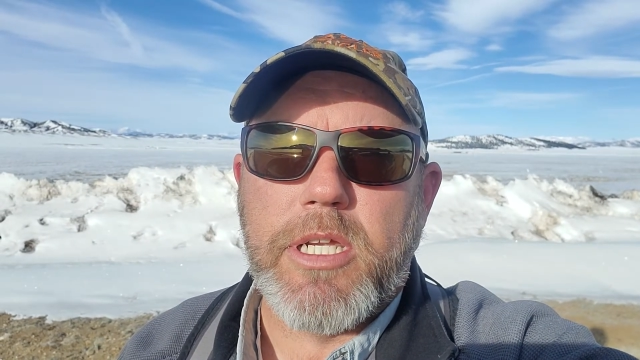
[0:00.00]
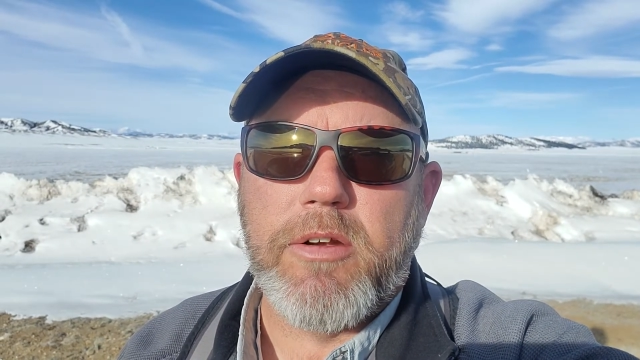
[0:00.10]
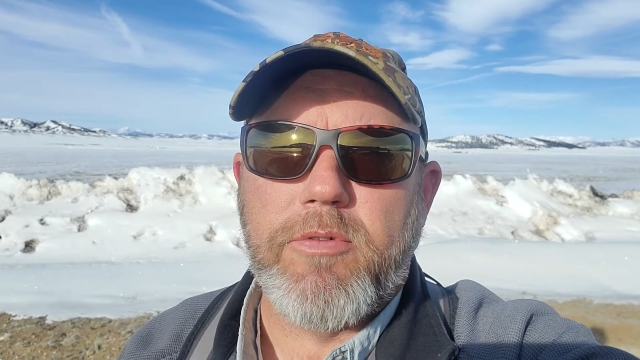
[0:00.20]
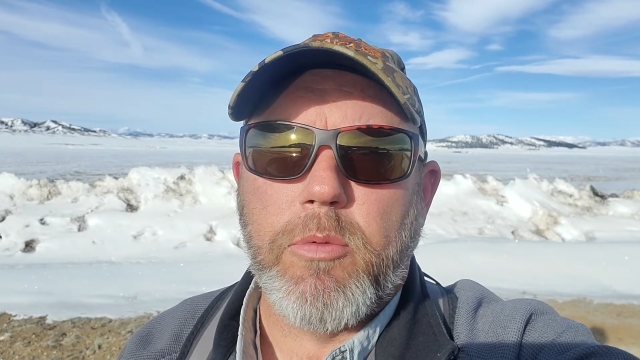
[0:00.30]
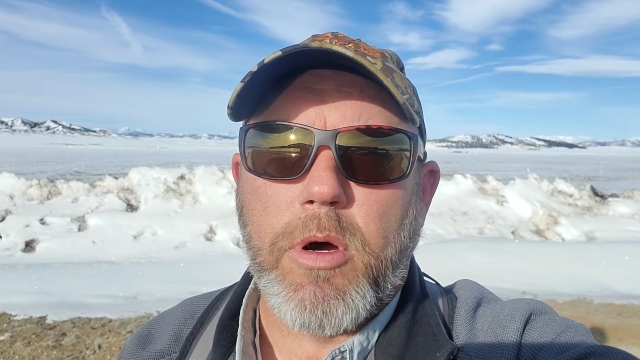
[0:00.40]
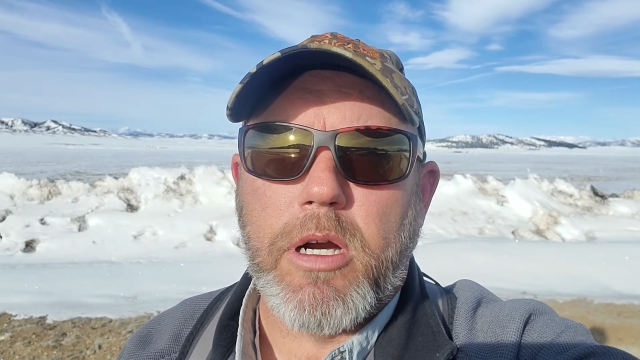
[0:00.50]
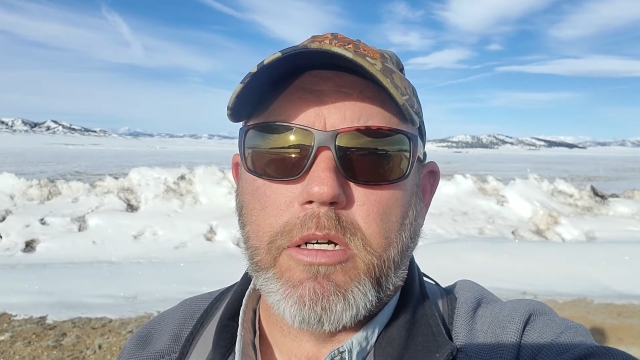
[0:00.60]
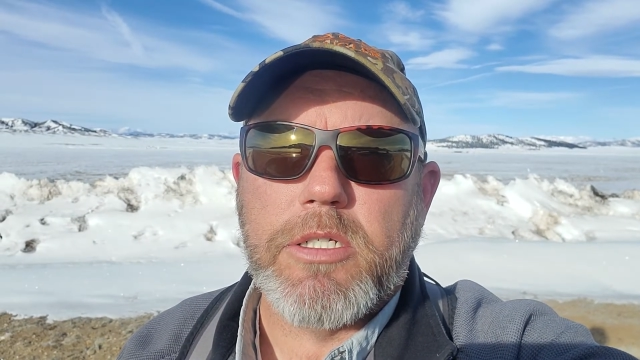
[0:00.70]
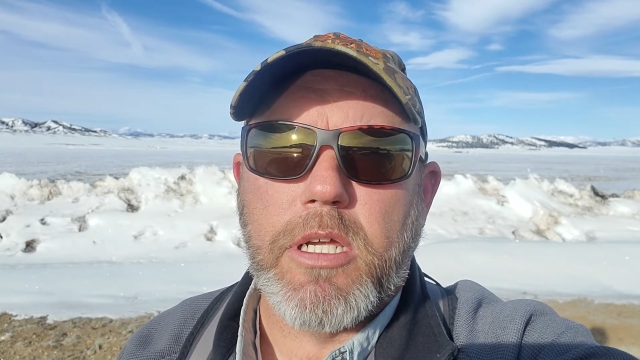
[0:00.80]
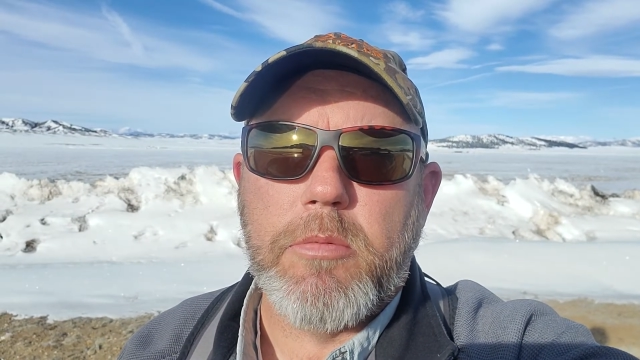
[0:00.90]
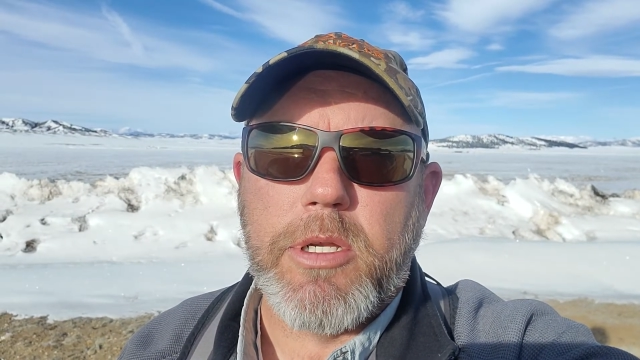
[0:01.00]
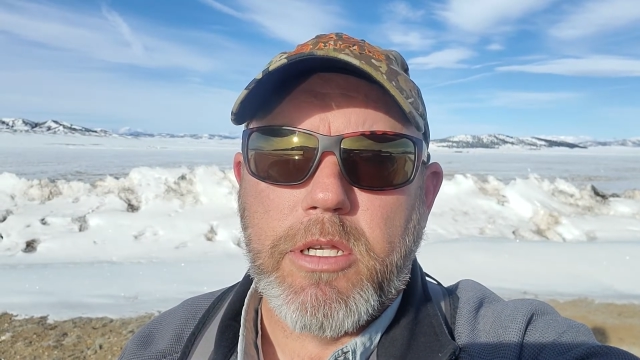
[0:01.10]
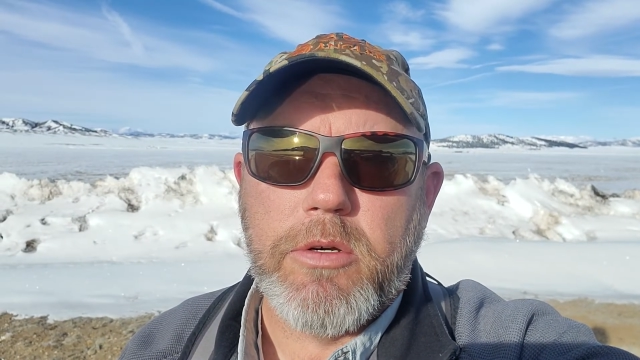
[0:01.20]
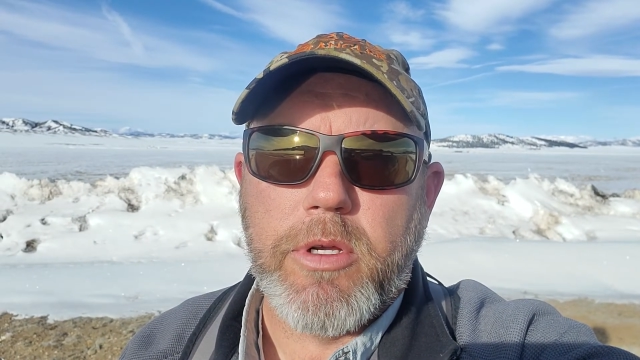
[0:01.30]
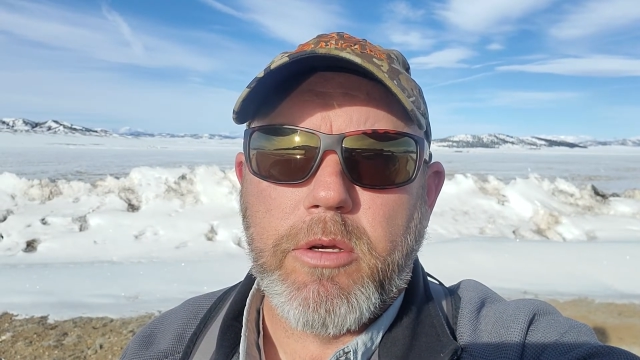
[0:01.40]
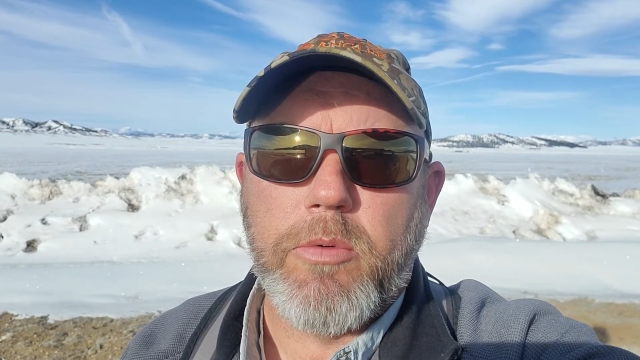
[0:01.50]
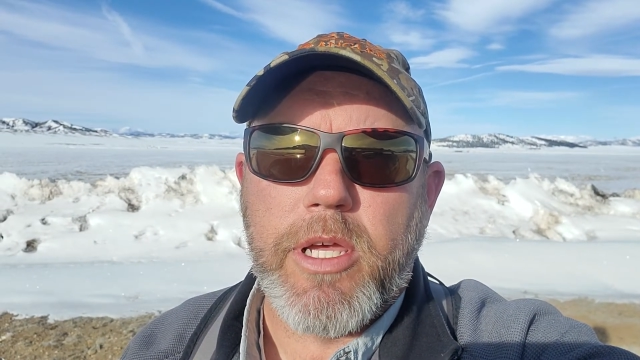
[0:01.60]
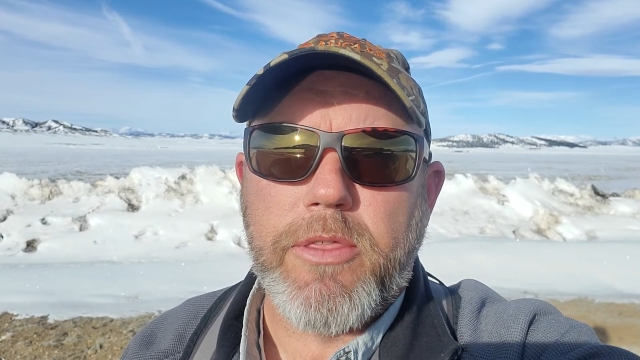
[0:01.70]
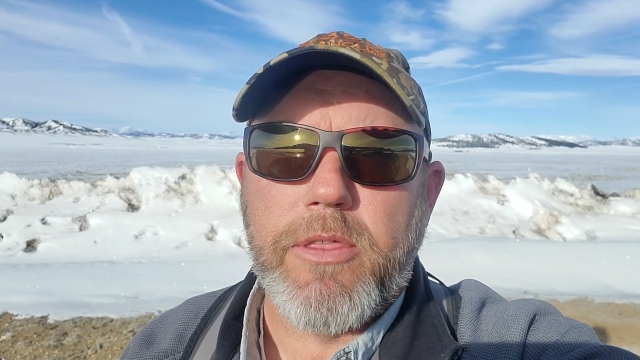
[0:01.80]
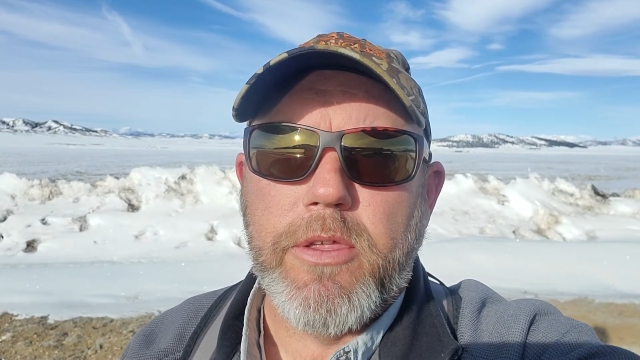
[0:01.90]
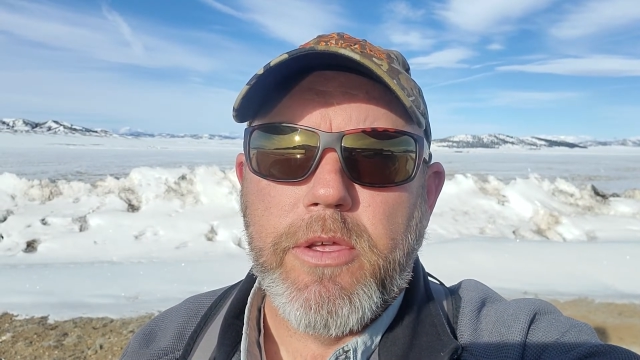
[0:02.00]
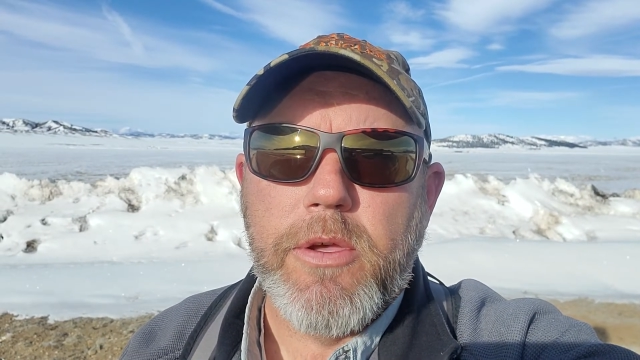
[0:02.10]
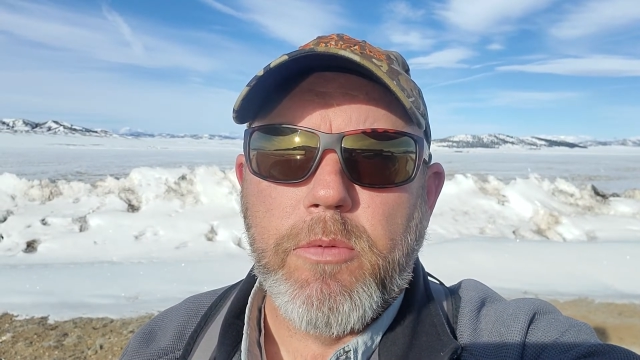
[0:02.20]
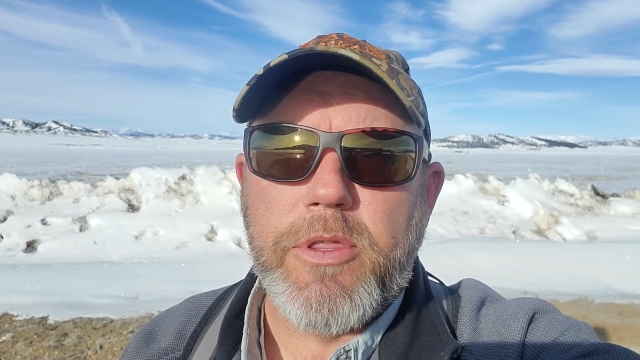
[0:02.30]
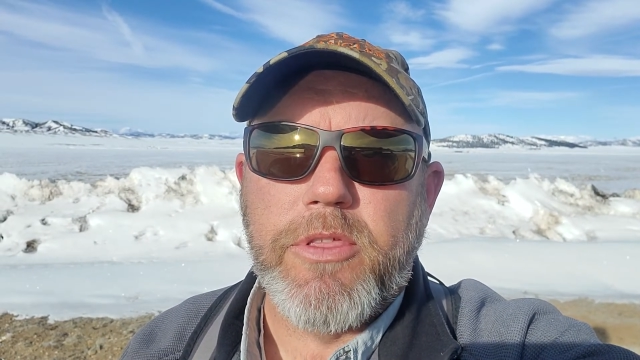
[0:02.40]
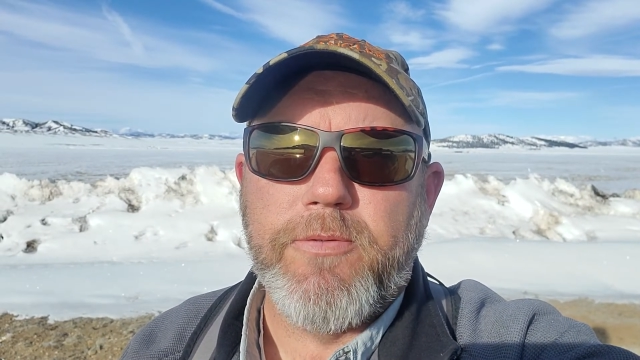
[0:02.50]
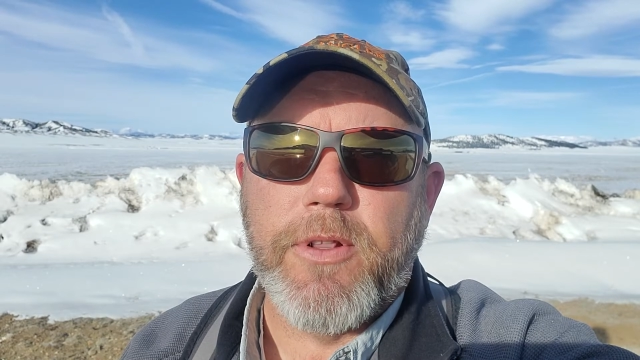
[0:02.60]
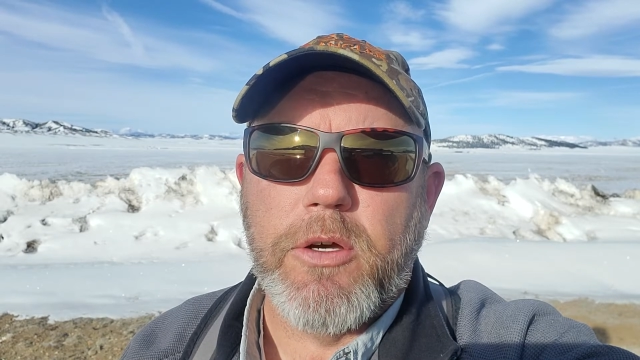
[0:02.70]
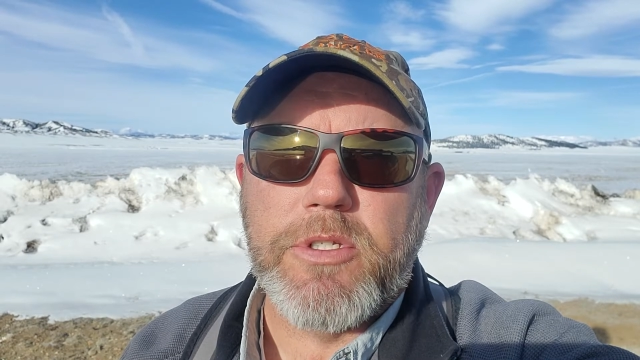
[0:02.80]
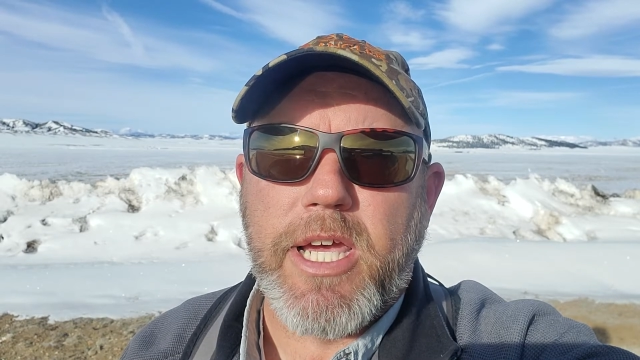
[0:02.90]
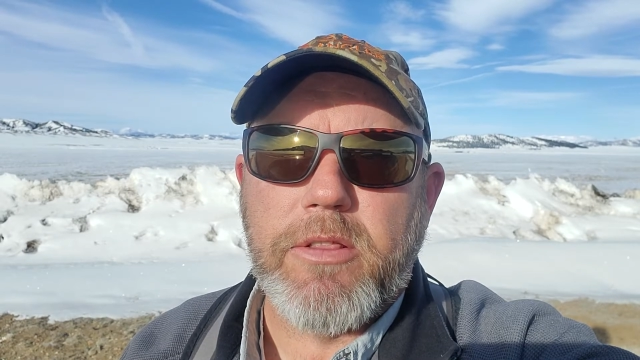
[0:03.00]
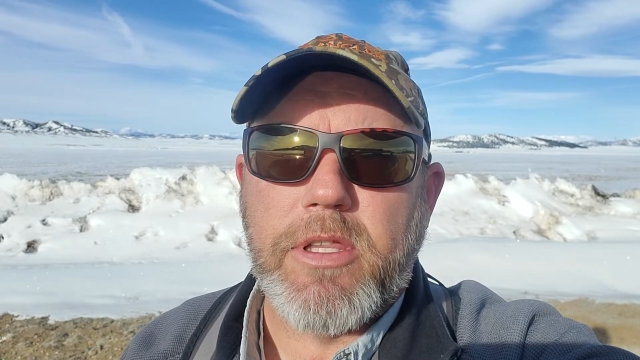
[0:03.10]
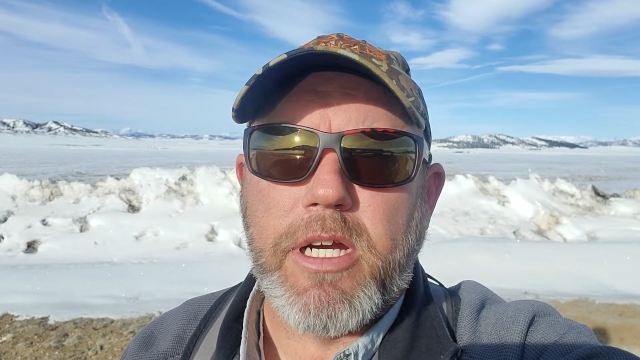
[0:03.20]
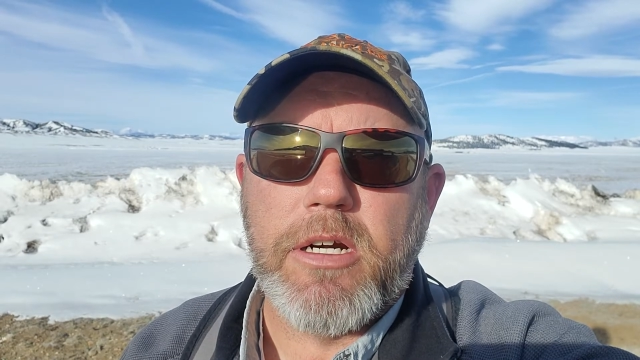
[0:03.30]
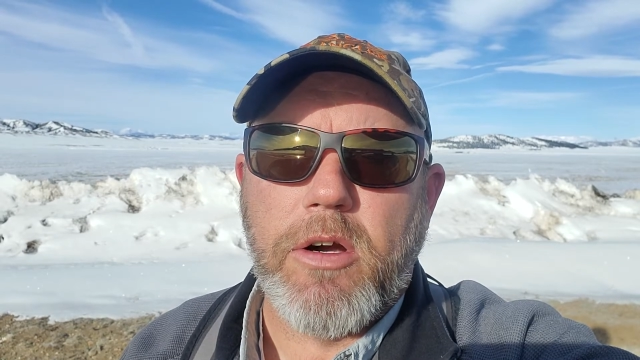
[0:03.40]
Denver Water is going to be doing with the flows out there.